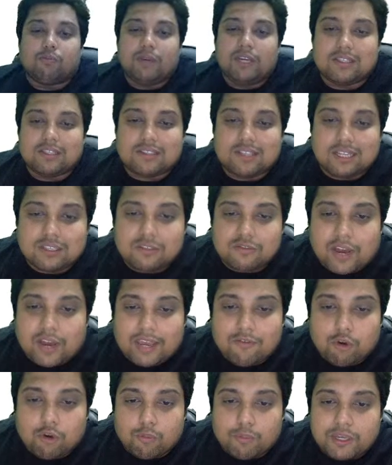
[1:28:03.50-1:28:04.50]
means this
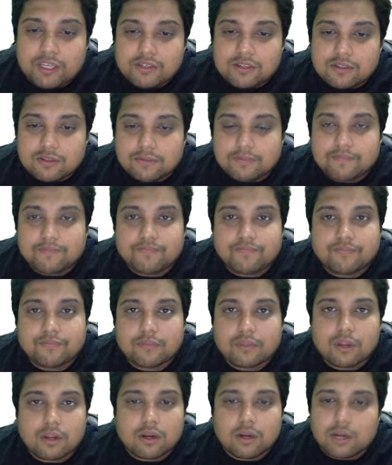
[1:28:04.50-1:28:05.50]
5 rupees.
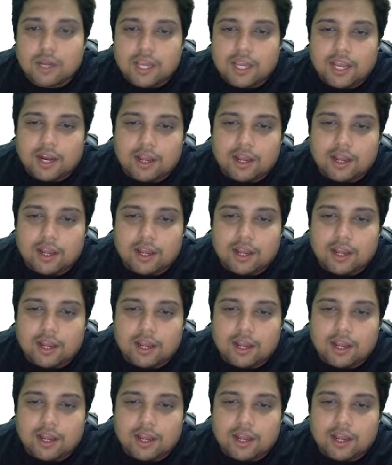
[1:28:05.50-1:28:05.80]
Okay,